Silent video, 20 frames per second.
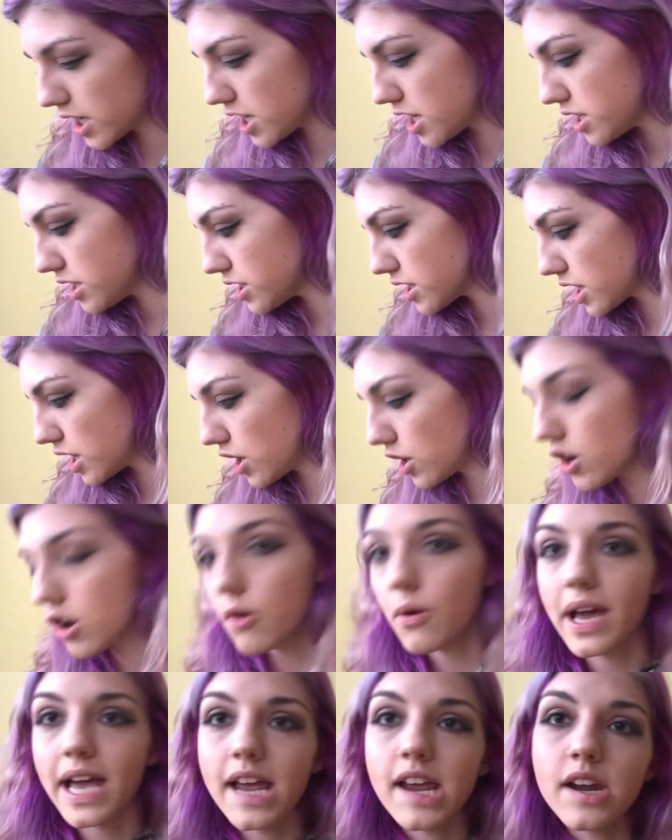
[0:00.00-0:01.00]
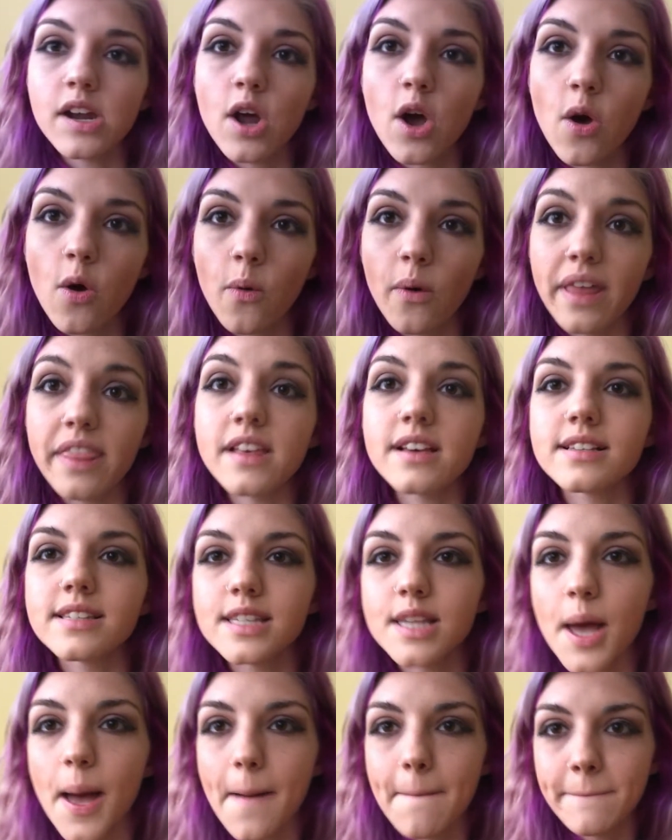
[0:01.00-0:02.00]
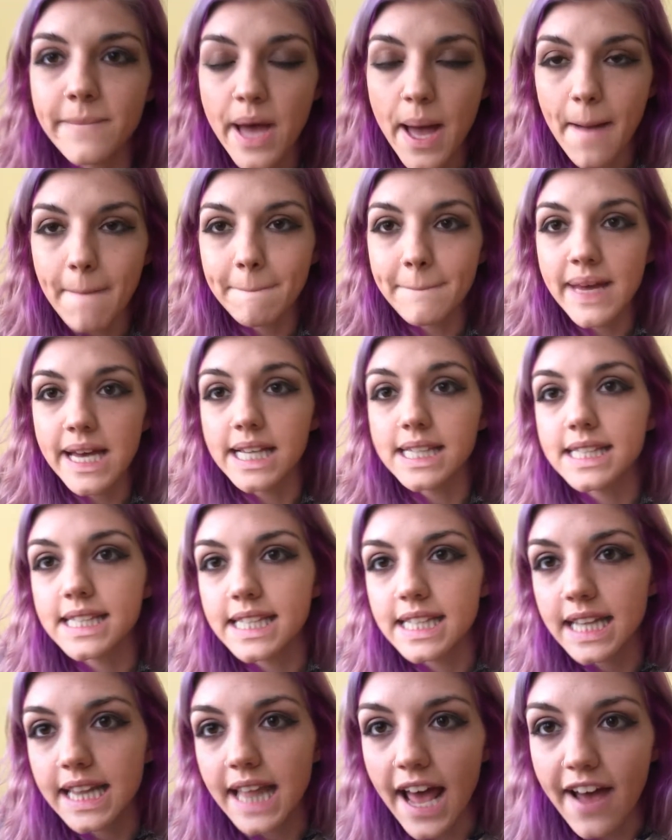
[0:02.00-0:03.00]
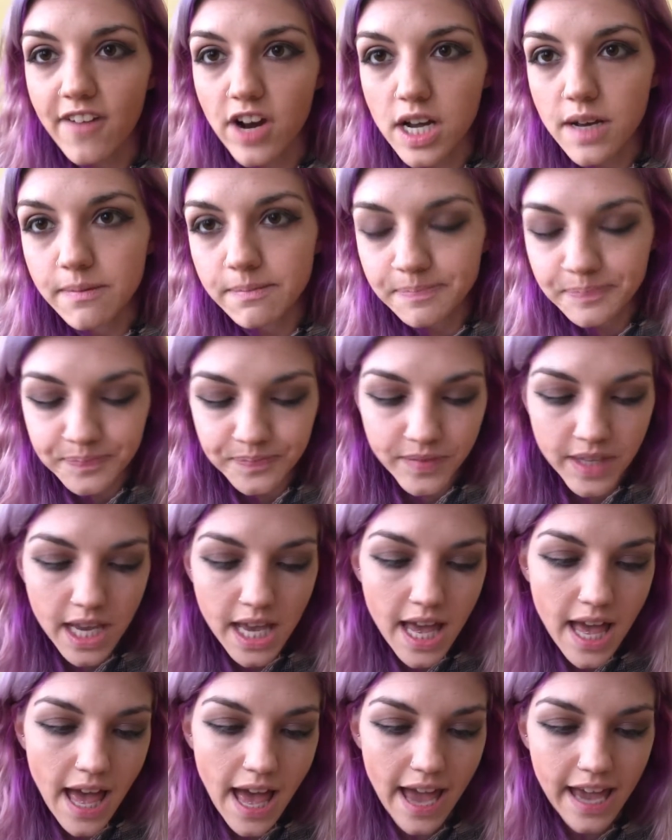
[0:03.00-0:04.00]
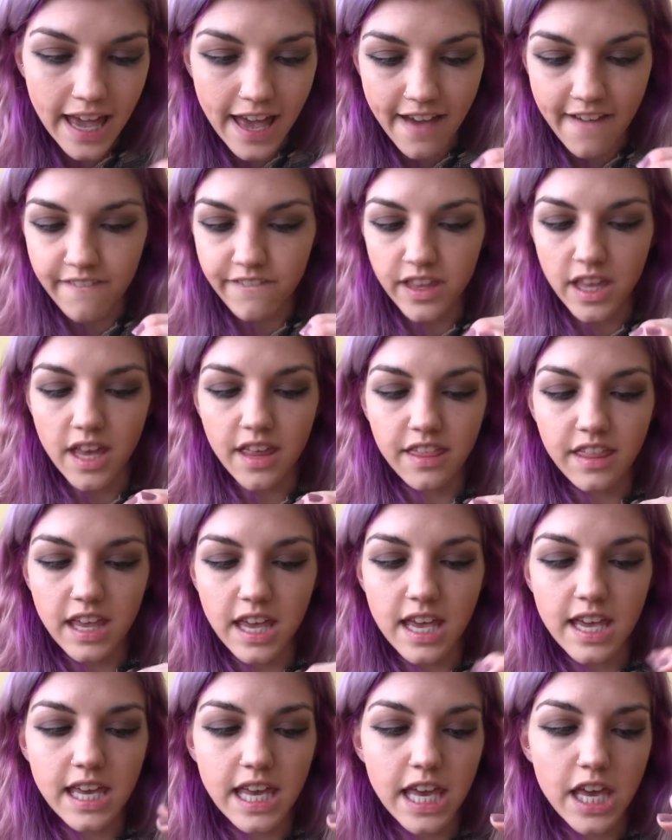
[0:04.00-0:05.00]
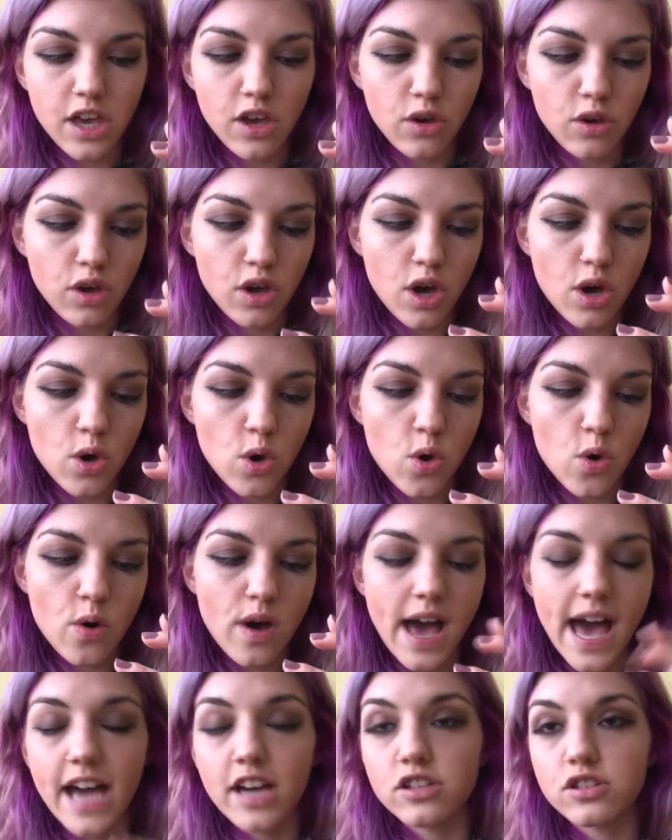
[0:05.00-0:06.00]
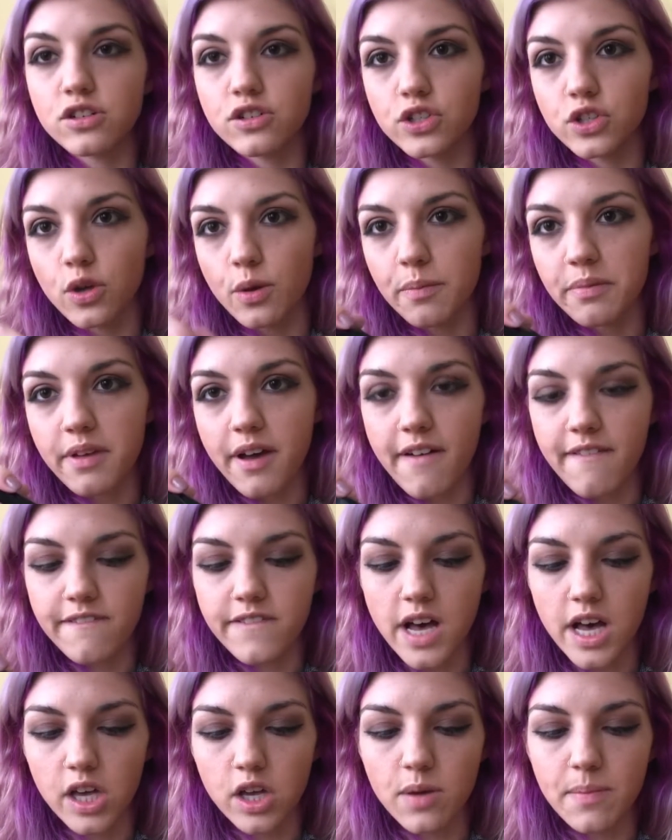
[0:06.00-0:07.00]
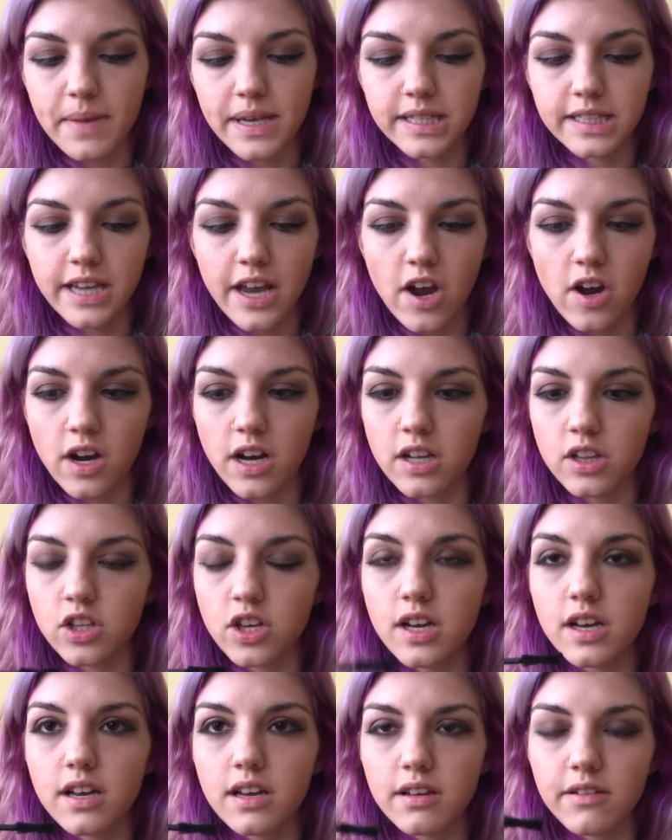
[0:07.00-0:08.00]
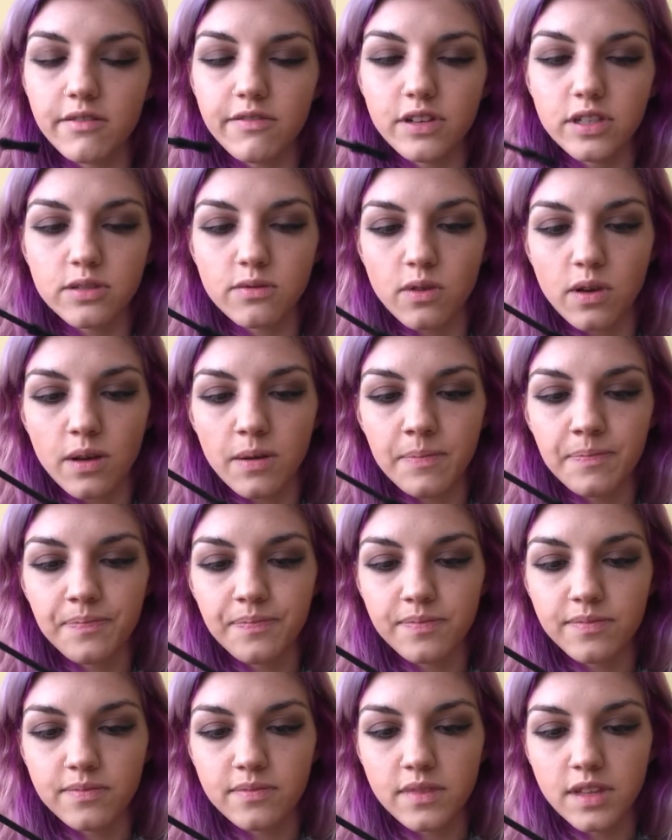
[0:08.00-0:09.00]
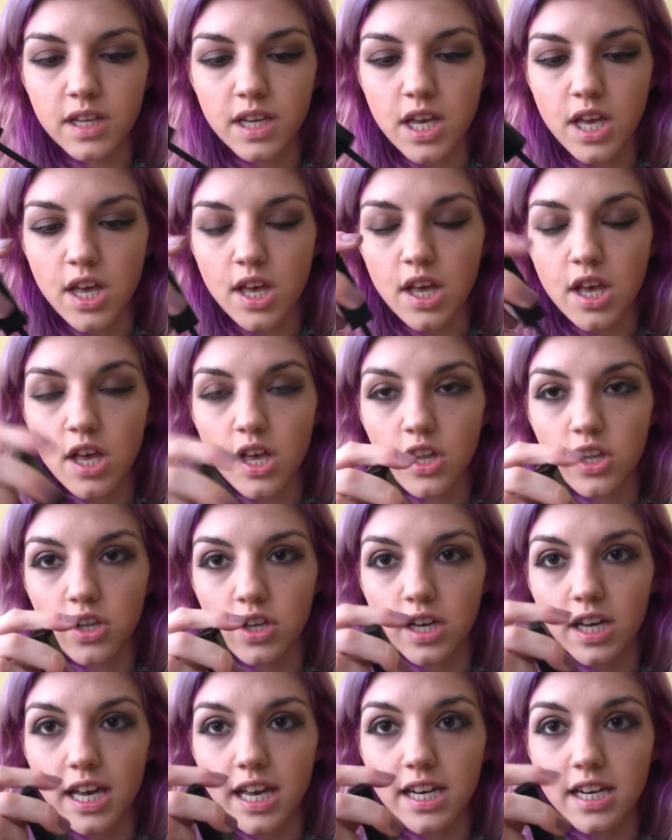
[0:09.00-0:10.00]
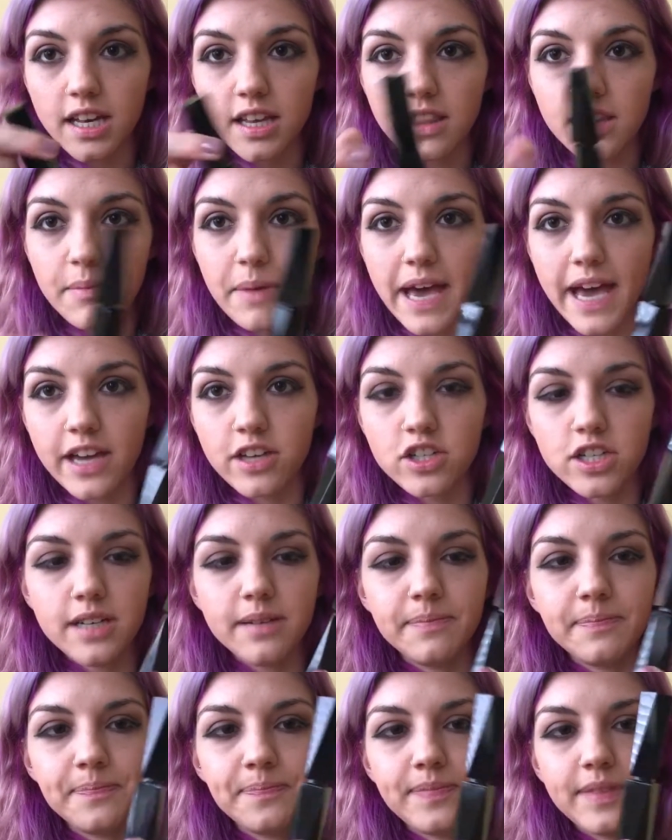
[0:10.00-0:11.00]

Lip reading: just gonna go in with some mascara. I have the Kiko Extra Sculpt Volume Mascara. First of all, look at the packaging.